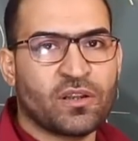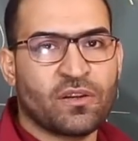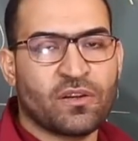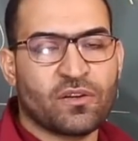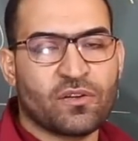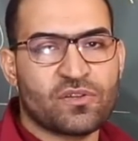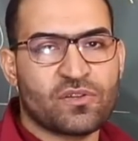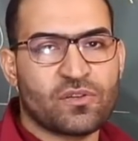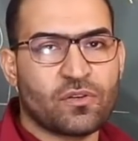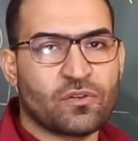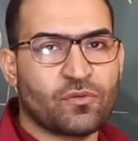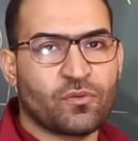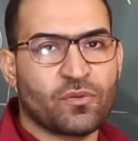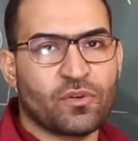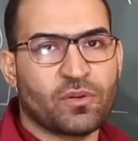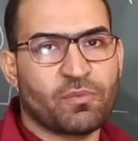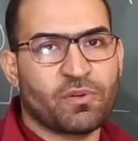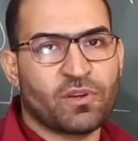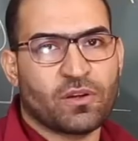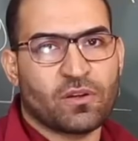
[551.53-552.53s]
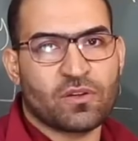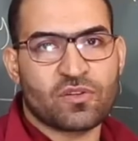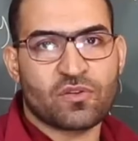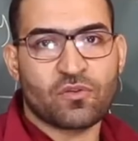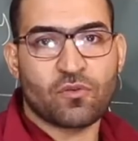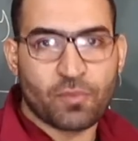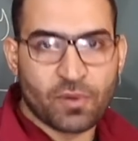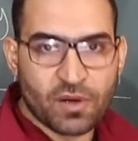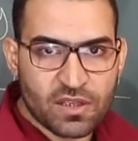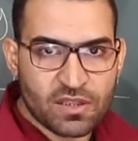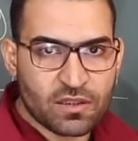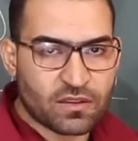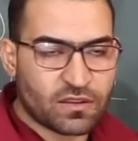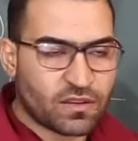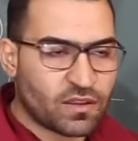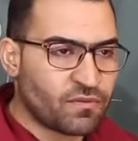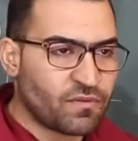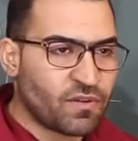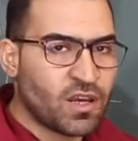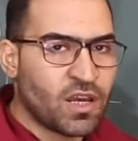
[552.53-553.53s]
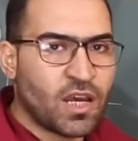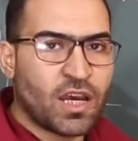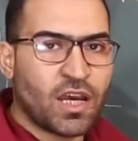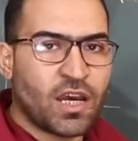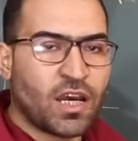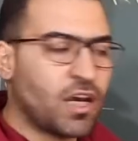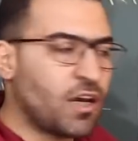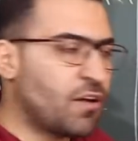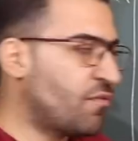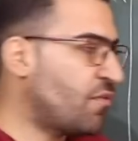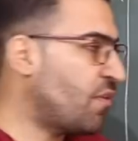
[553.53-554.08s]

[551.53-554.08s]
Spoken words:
the result will be also positive. If